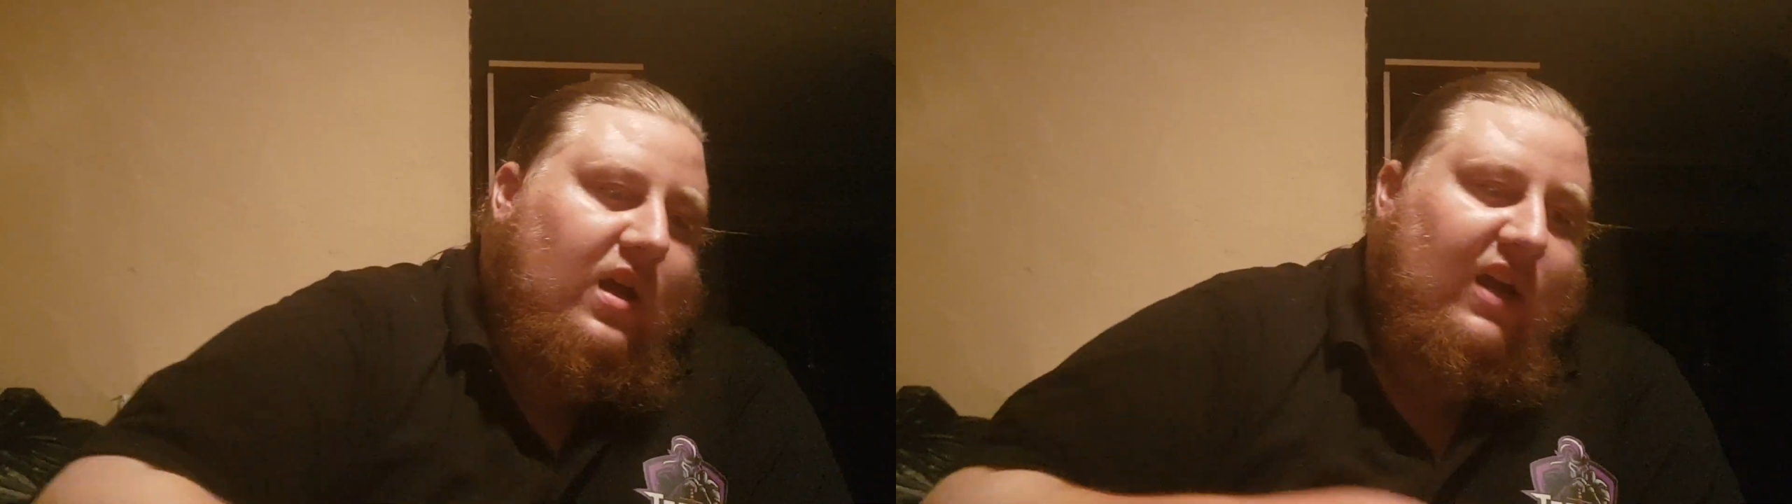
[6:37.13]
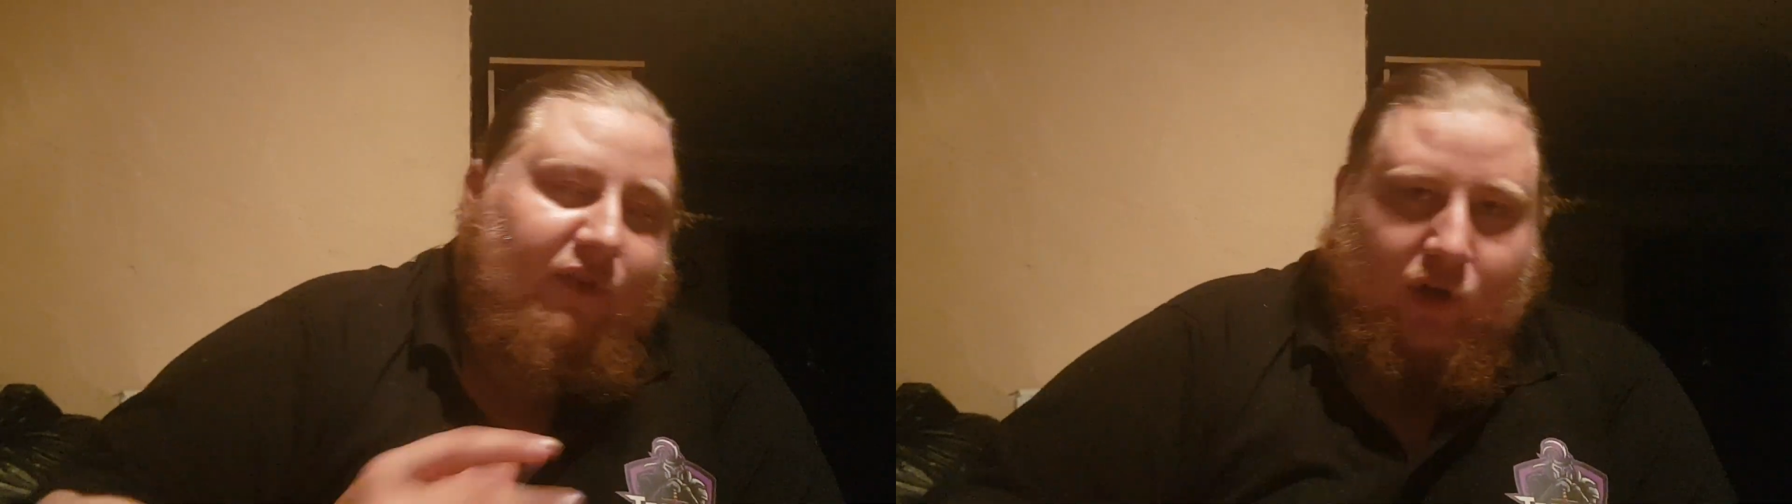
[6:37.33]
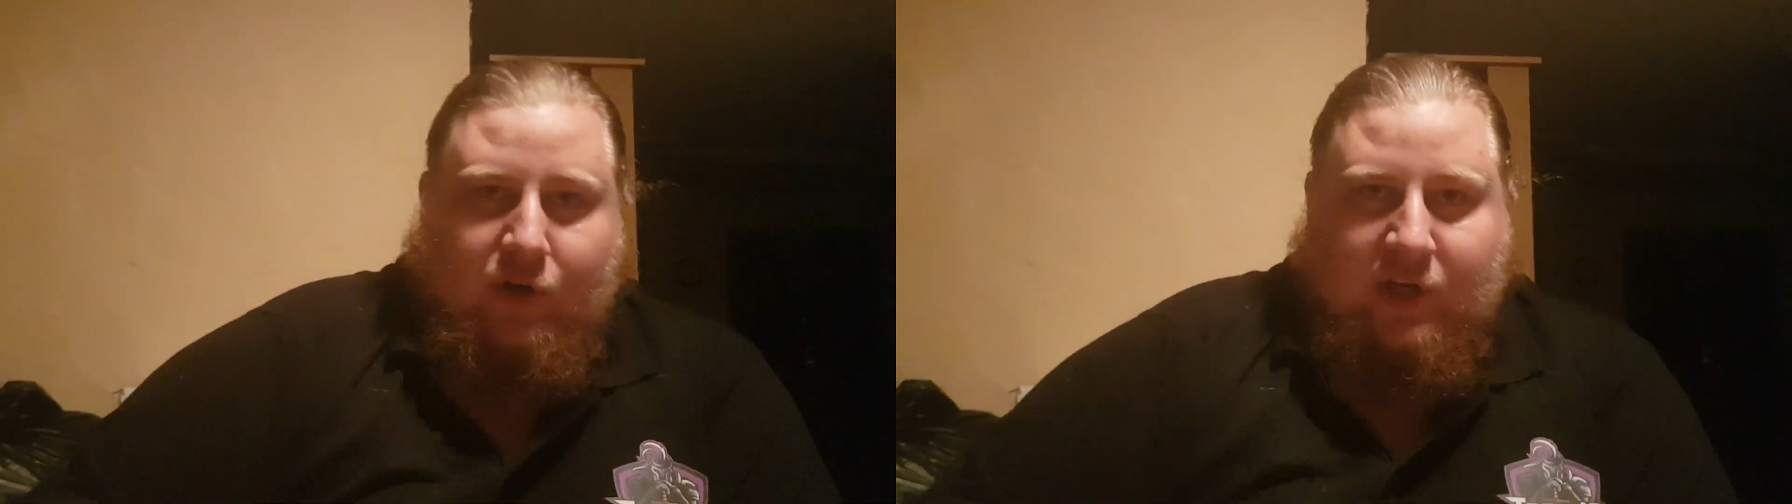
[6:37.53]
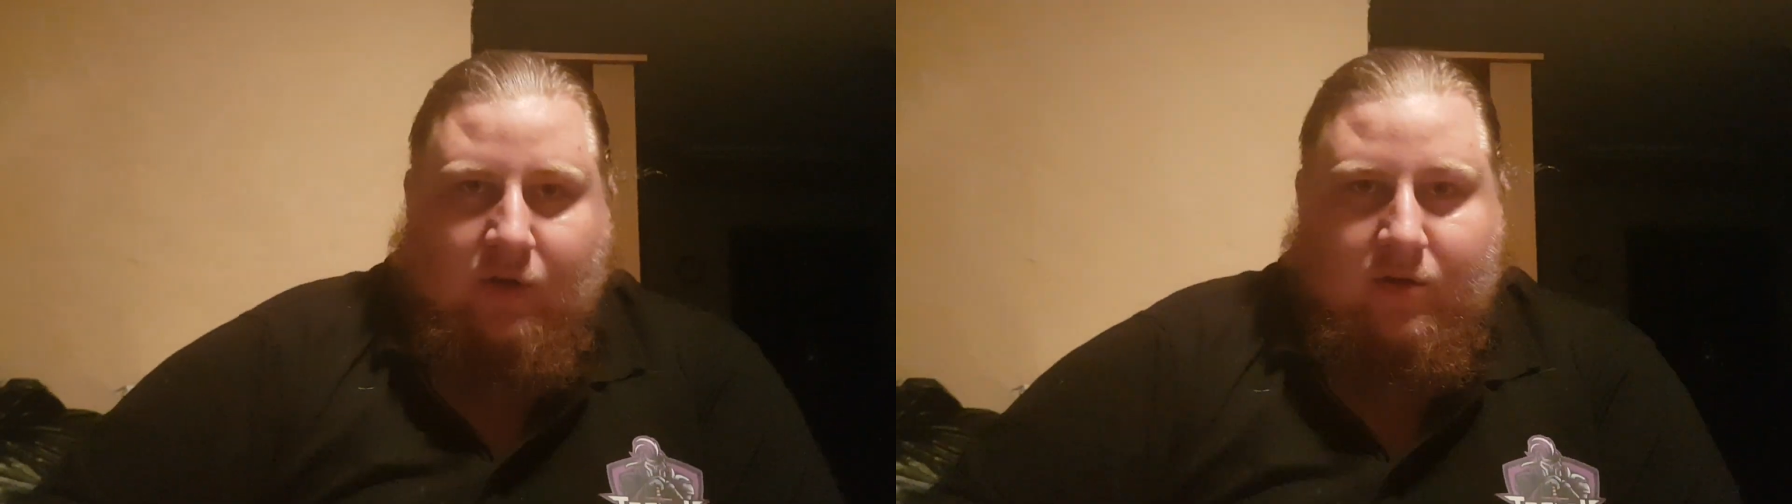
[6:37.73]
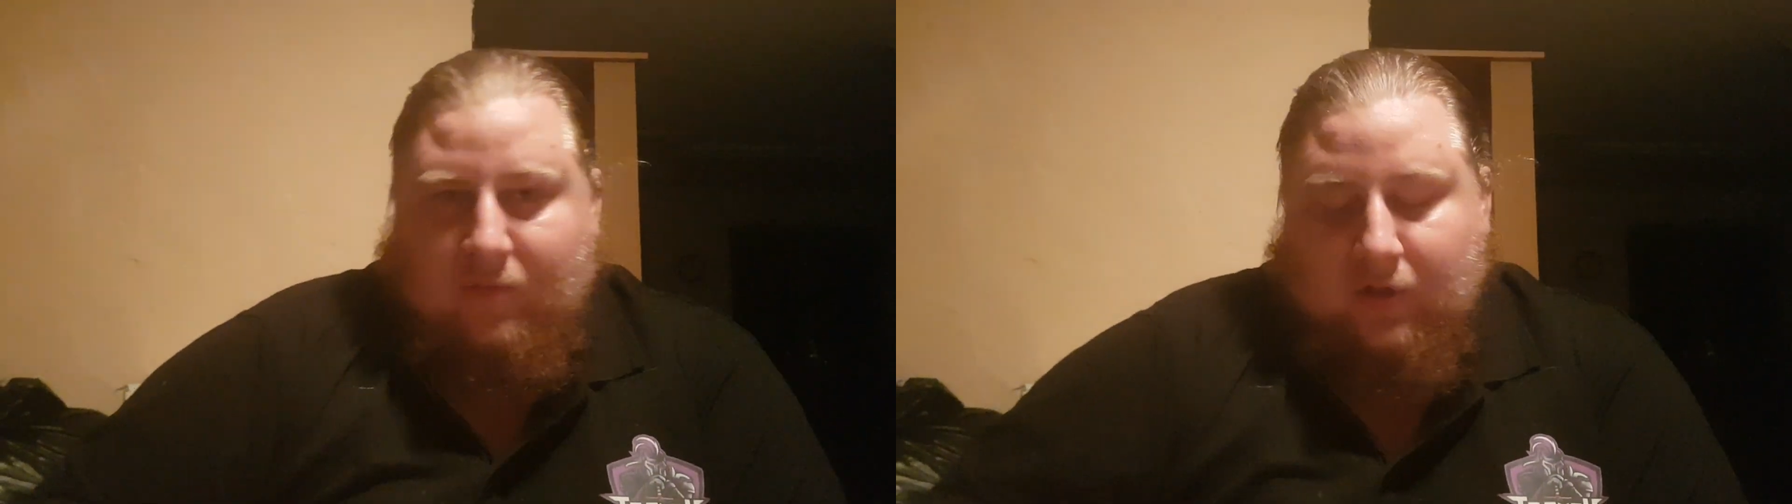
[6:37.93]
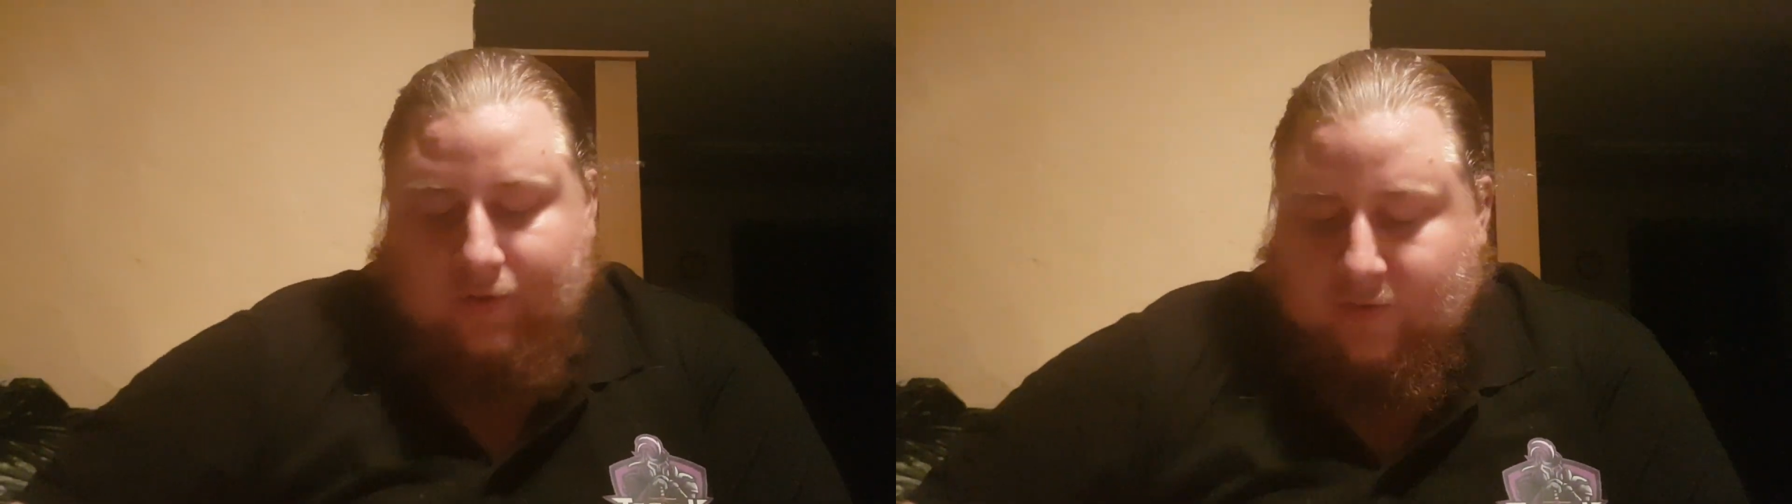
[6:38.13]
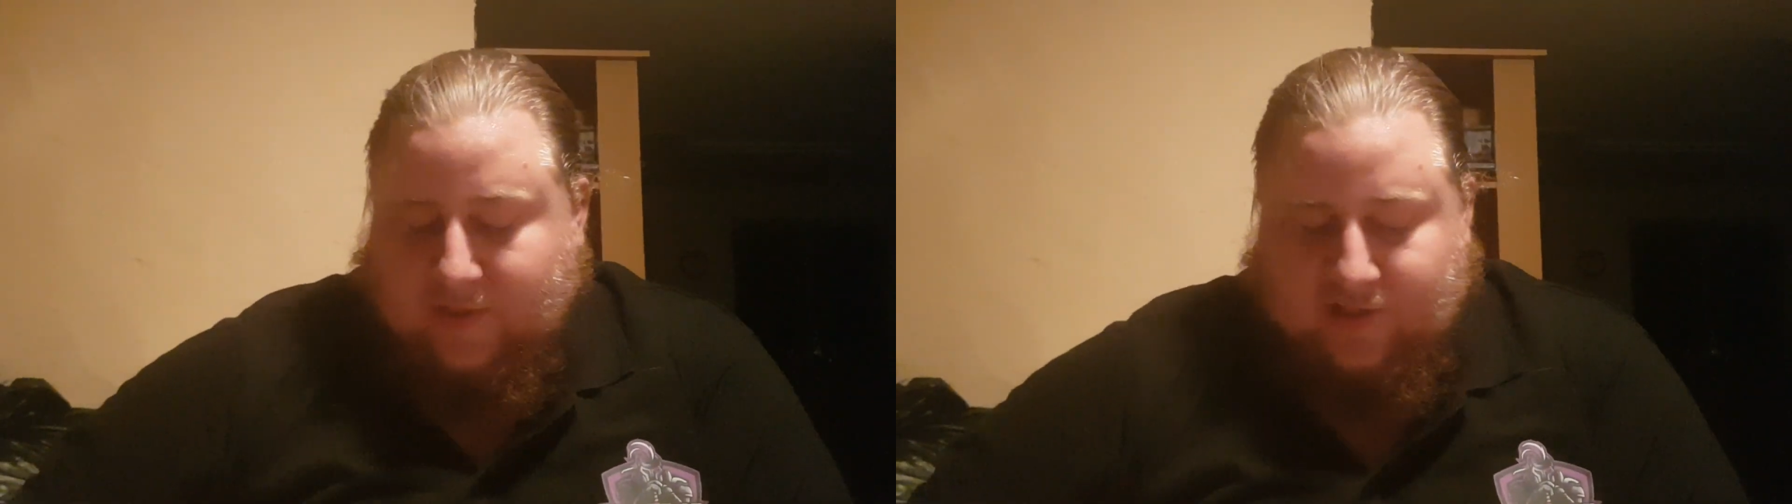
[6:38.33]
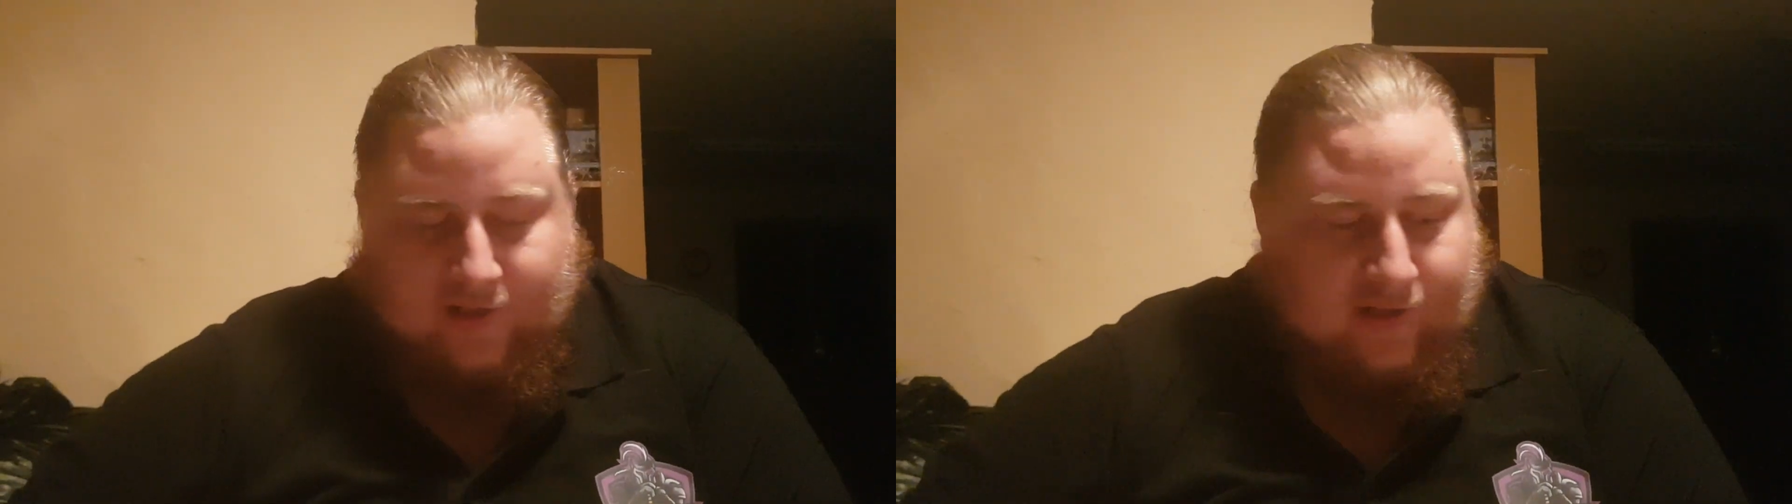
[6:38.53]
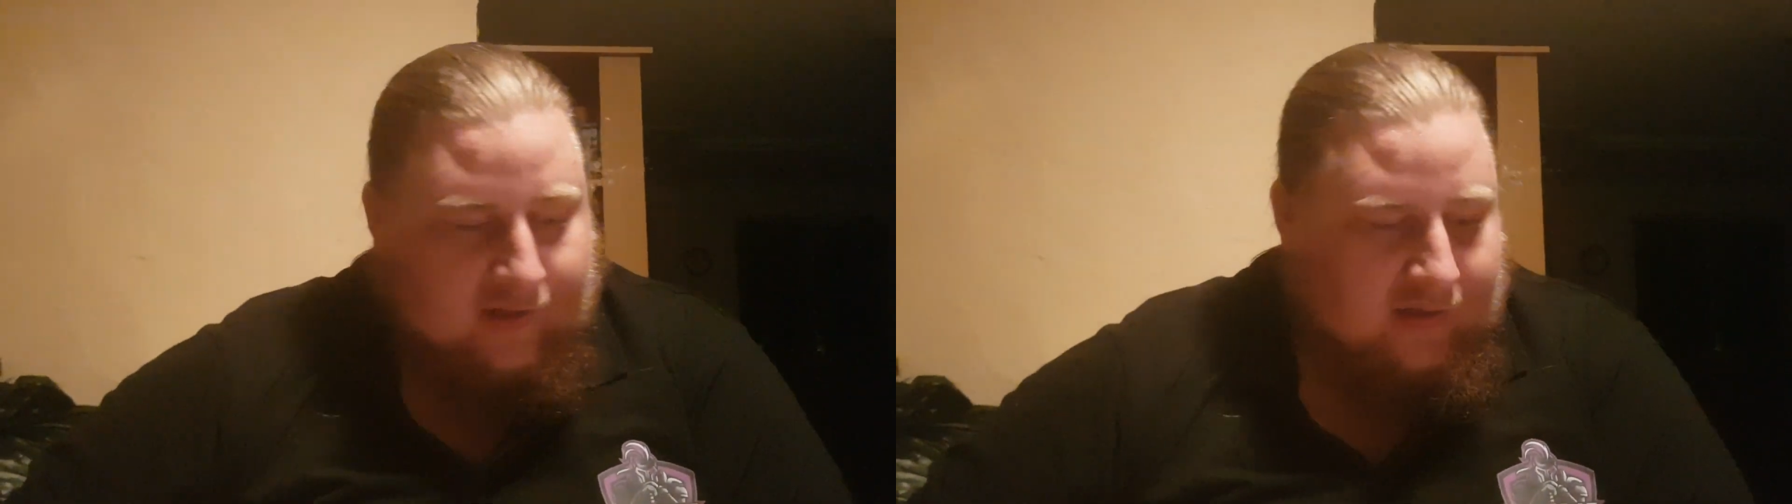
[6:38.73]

if you don't kill them, you lose basically.